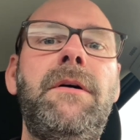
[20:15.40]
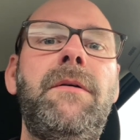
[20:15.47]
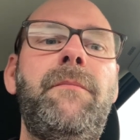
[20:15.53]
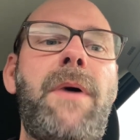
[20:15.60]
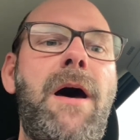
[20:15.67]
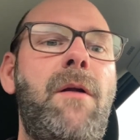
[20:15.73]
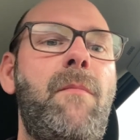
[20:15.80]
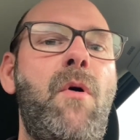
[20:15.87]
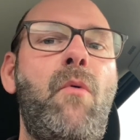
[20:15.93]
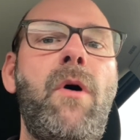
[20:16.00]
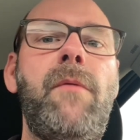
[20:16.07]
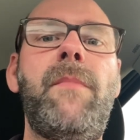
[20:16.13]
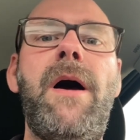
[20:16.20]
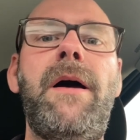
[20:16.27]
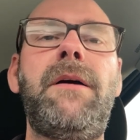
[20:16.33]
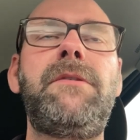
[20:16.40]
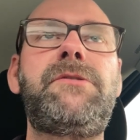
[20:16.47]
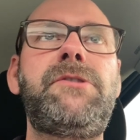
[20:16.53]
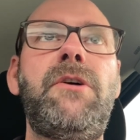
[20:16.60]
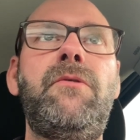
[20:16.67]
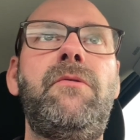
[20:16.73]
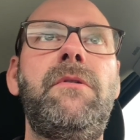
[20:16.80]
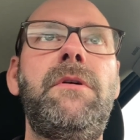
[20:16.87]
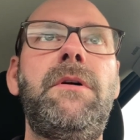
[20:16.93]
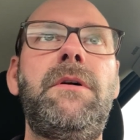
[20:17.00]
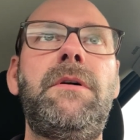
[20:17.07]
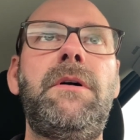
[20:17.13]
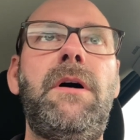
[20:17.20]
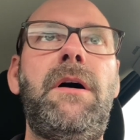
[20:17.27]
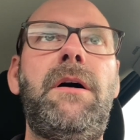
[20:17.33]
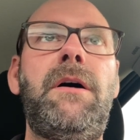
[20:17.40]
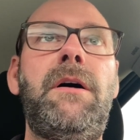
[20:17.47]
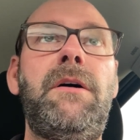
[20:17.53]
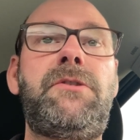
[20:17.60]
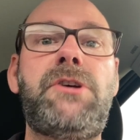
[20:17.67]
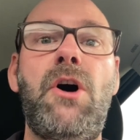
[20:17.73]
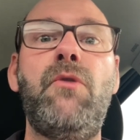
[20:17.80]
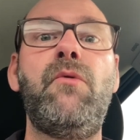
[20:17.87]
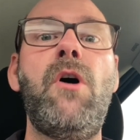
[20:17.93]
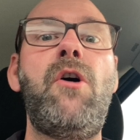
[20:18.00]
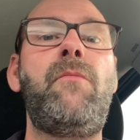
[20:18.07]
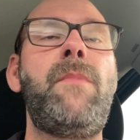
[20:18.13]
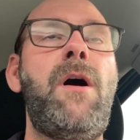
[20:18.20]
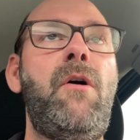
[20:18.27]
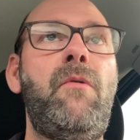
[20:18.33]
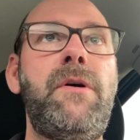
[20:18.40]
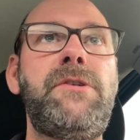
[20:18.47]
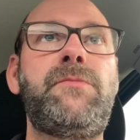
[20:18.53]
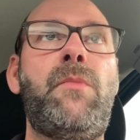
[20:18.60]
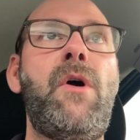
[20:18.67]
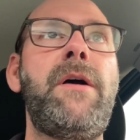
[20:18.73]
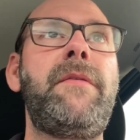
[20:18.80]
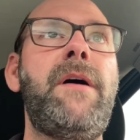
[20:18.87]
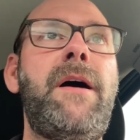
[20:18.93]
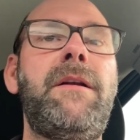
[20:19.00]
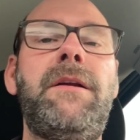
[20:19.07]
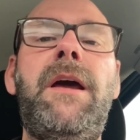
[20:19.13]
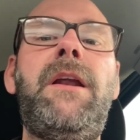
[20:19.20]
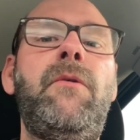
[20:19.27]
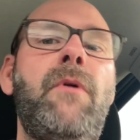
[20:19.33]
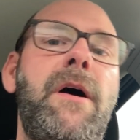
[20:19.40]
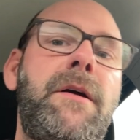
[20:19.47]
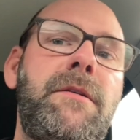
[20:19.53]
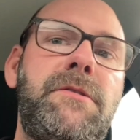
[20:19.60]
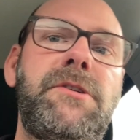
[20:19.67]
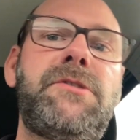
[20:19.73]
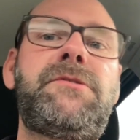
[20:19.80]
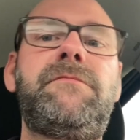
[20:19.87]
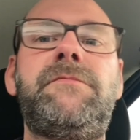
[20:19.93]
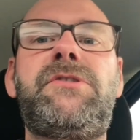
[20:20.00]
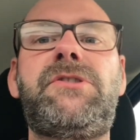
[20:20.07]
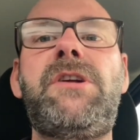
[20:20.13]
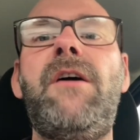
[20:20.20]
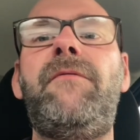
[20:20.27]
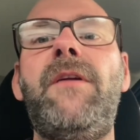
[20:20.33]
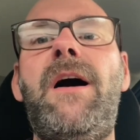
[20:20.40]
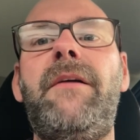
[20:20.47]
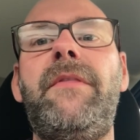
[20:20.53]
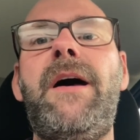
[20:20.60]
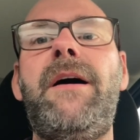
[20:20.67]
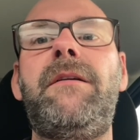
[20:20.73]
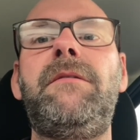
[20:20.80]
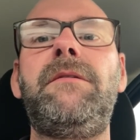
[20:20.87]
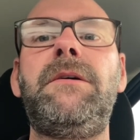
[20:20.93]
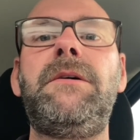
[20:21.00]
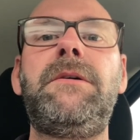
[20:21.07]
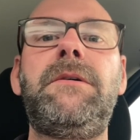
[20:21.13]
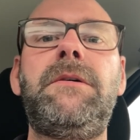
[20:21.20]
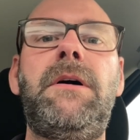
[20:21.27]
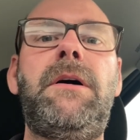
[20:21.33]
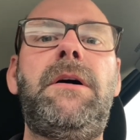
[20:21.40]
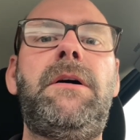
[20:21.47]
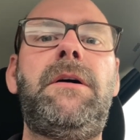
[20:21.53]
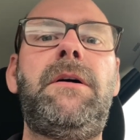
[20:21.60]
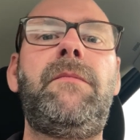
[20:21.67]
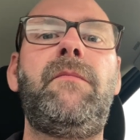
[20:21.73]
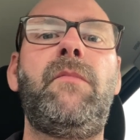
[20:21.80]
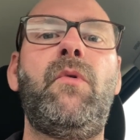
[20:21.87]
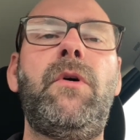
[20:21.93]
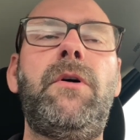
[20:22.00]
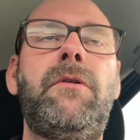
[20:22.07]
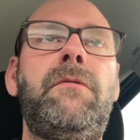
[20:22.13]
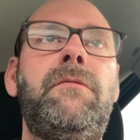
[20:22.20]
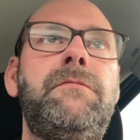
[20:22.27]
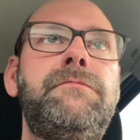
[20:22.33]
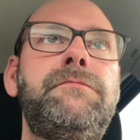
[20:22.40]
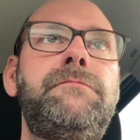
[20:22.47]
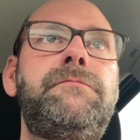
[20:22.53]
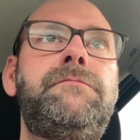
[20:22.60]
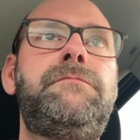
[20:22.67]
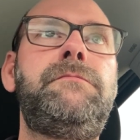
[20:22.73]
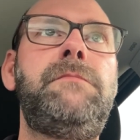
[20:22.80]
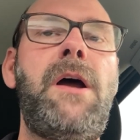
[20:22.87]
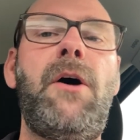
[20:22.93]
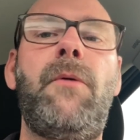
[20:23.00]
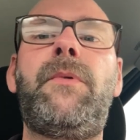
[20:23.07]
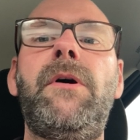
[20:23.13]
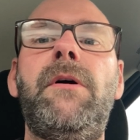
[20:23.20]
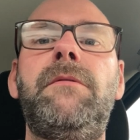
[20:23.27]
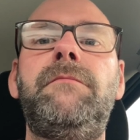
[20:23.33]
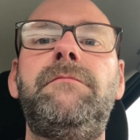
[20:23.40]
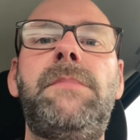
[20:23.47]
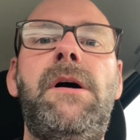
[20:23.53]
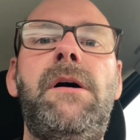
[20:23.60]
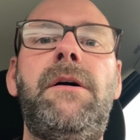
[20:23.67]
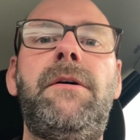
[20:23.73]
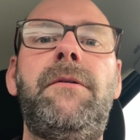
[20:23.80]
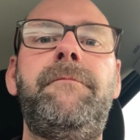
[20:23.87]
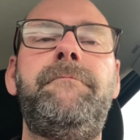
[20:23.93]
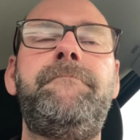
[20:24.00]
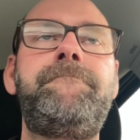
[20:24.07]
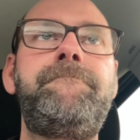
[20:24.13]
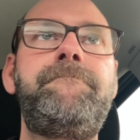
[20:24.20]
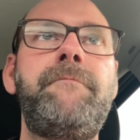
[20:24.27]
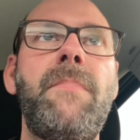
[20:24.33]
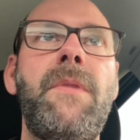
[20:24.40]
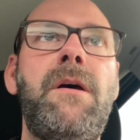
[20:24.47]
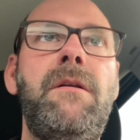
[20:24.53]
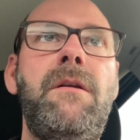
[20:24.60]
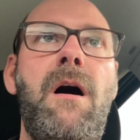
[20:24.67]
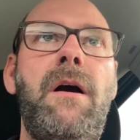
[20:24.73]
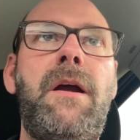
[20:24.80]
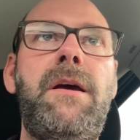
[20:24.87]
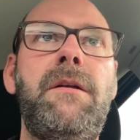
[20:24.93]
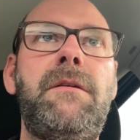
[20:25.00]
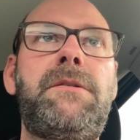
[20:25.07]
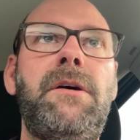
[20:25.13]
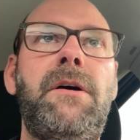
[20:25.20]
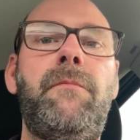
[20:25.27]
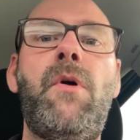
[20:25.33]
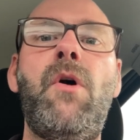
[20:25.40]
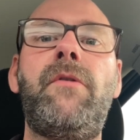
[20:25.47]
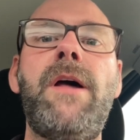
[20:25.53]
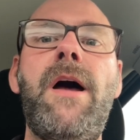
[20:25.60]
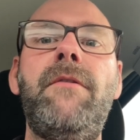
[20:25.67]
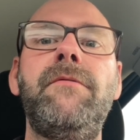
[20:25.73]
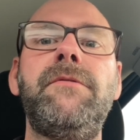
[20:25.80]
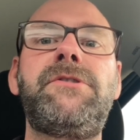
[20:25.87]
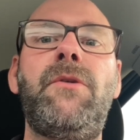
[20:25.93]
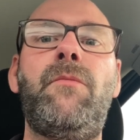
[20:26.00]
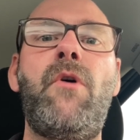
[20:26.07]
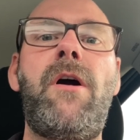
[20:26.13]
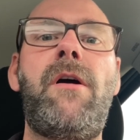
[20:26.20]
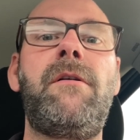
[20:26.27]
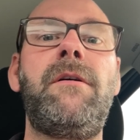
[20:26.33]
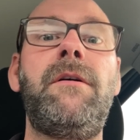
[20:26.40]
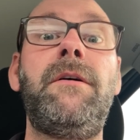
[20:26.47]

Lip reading: paddle my way back. So tow rope, always bring that. Anyway, just stuff like that will help you not get broke down somewhere